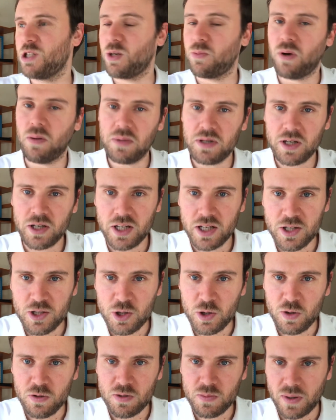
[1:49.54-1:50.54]
which are probably
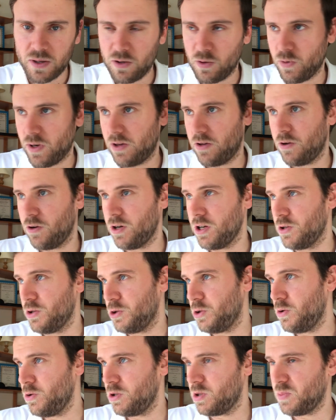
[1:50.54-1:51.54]
induced by the weather,
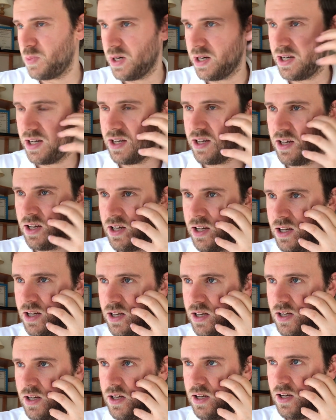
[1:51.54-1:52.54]
induced by
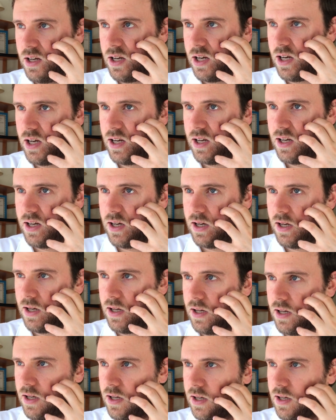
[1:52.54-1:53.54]
uh,
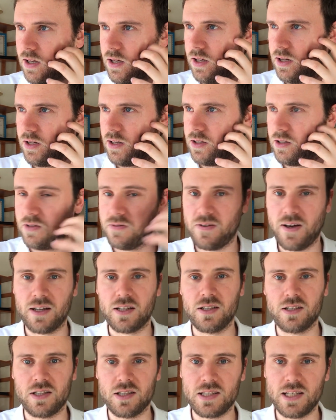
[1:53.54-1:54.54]
the
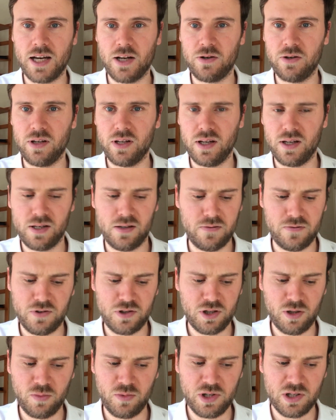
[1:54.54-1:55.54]
fact it's a Saturday and for
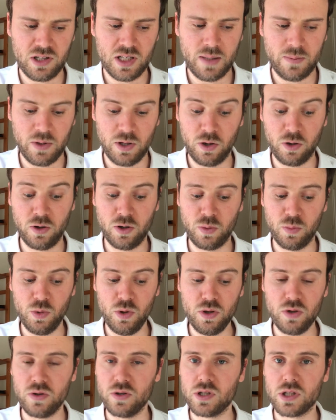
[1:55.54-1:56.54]
some reason I'm in a good
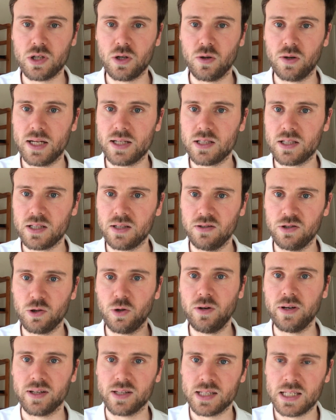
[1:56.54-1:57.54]
mood, so let's
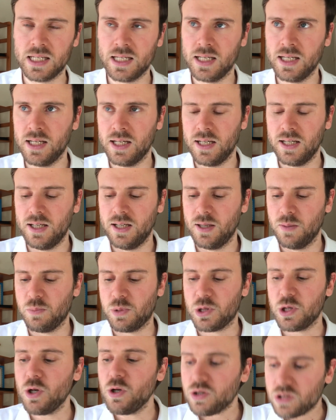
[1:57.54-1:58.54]
enjoy it.
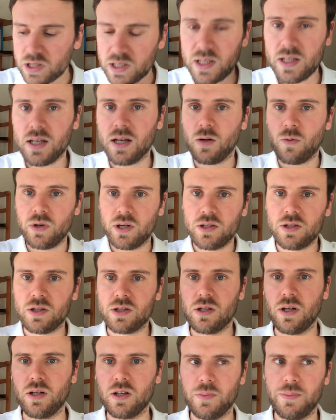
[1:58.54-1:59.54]
But no, today I wanted to
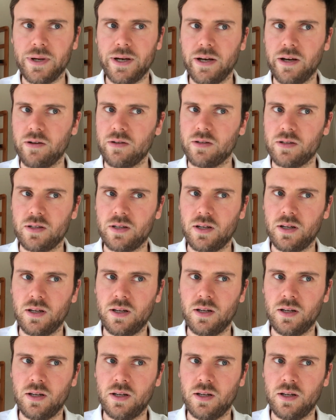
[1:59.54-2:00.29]
talk about